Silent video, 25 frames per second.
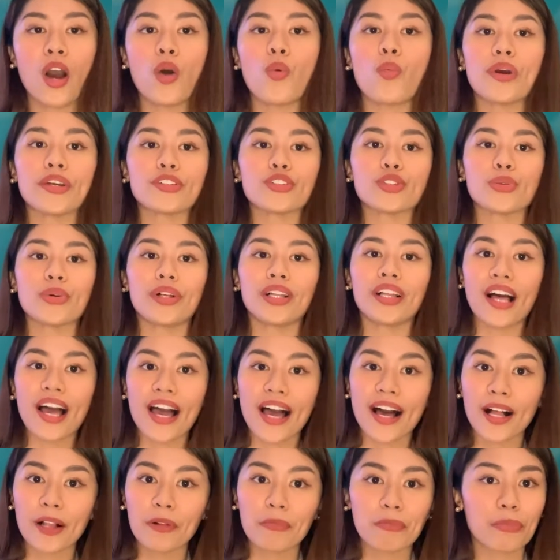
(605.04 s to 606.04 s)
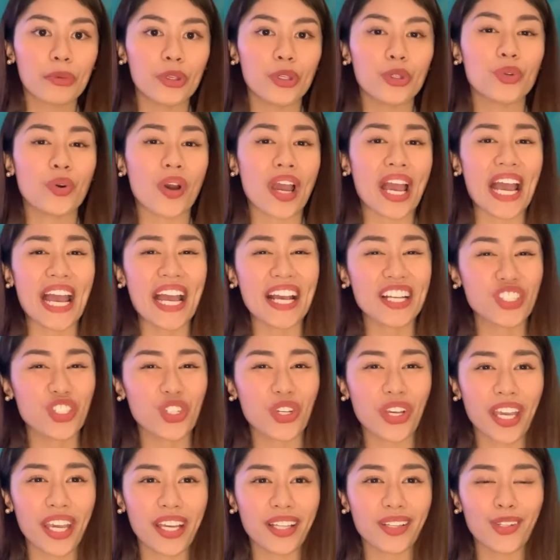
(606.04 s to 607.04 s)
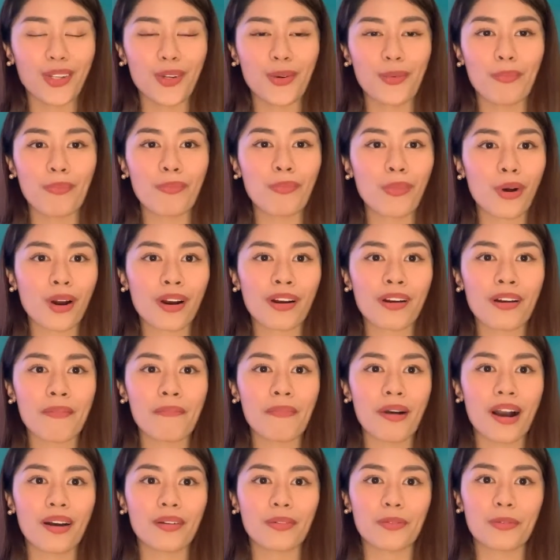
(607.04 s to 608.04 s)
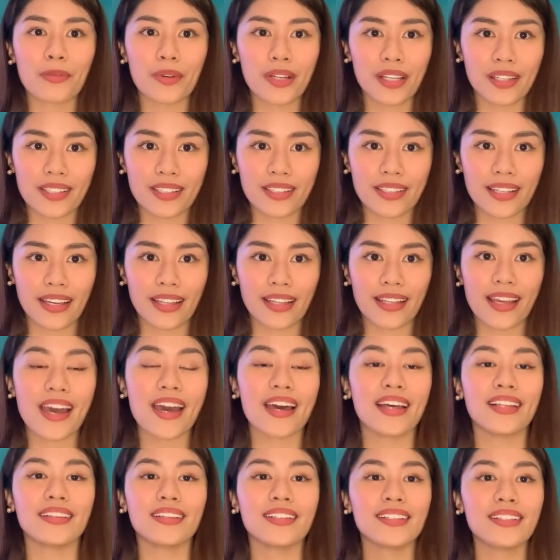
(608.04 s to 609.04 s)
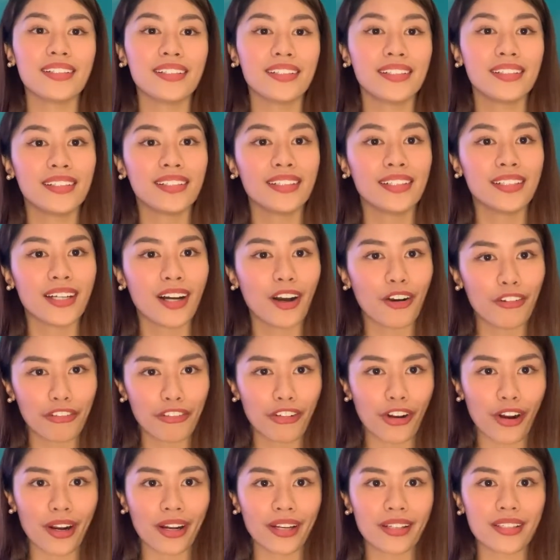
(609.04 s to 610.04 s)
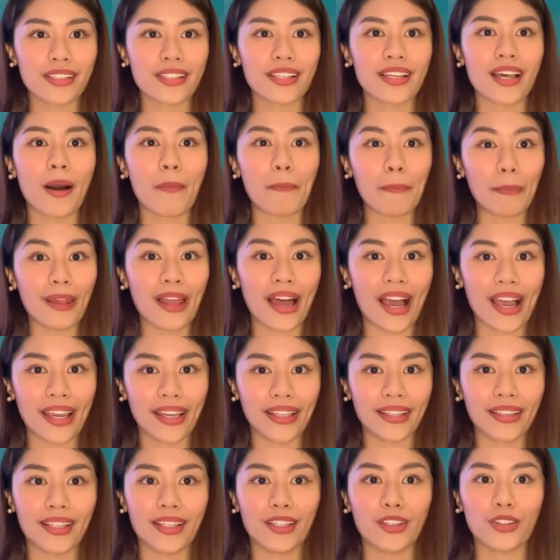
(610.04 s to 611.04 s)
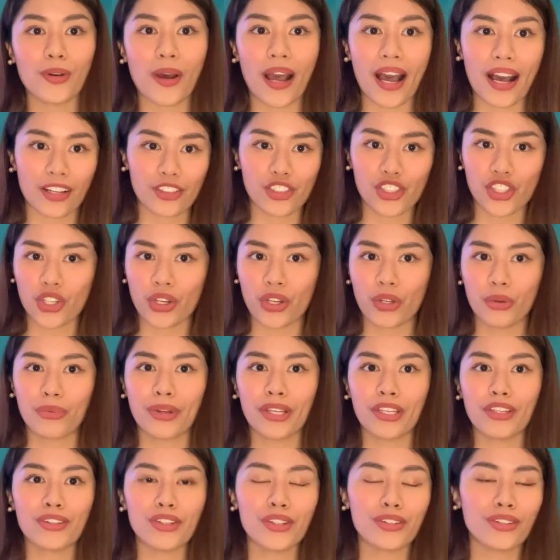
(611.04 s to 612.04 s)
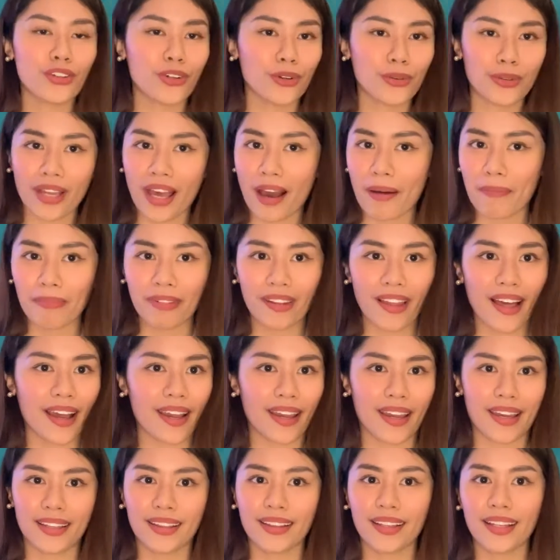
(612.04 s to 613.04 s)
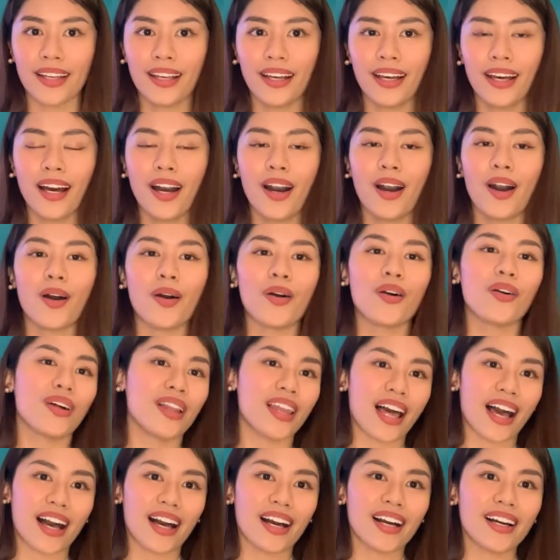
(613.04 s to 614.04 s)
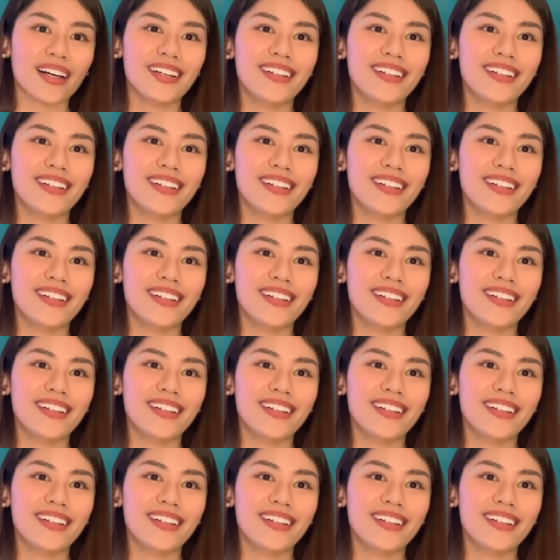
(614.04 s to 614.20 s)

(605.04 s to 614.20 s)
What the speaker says: which will help you educate you more about real estate and, of course, apply it into action. When you do apply it, wala.